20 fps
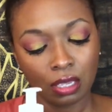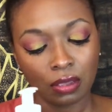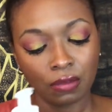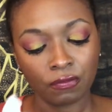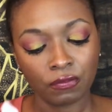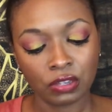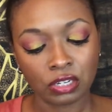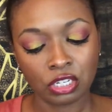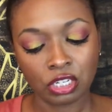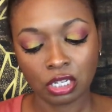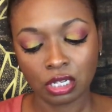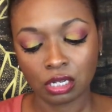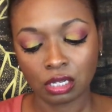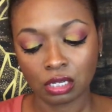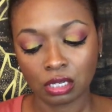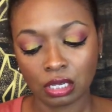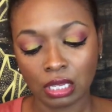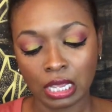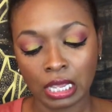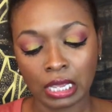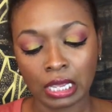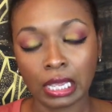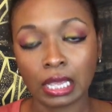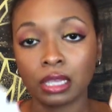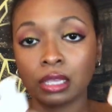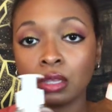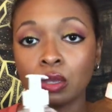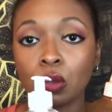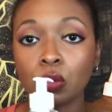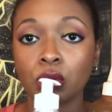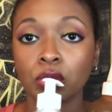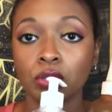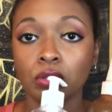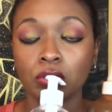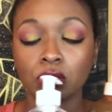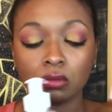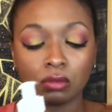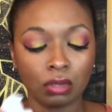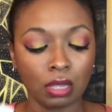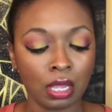Vegeta and
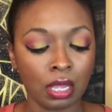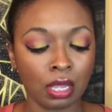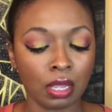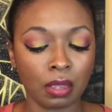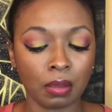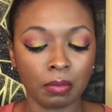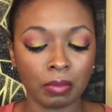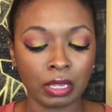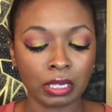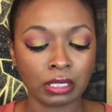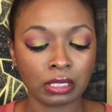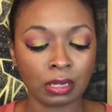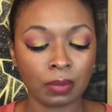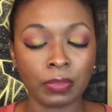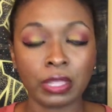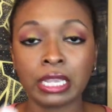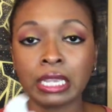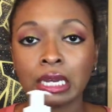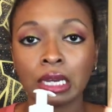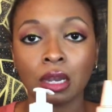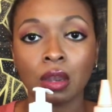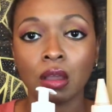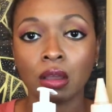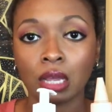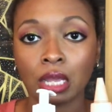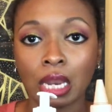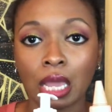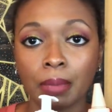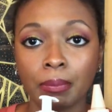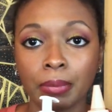Goku, except they get along a lot